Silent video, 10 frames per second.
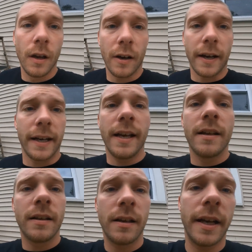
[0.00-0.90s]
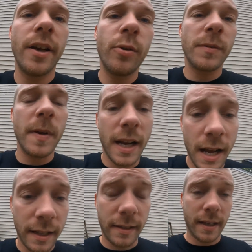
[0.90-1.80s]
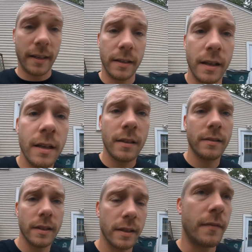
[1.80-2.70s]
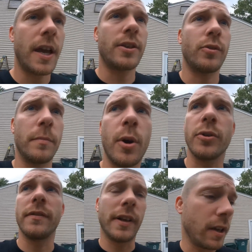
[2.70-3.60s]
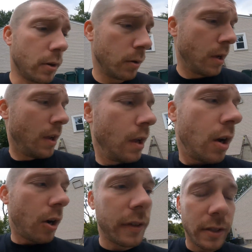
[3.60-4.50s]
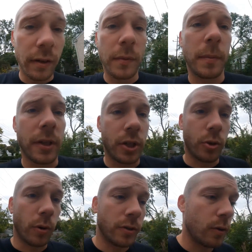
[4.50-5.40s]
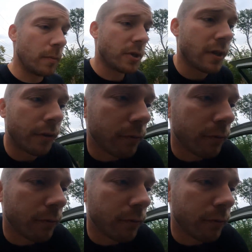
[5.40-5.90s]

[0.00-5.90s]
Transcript: All right, I know it's been a hot second since I've actually posted a video. All these clips have been short, so I'm just gonna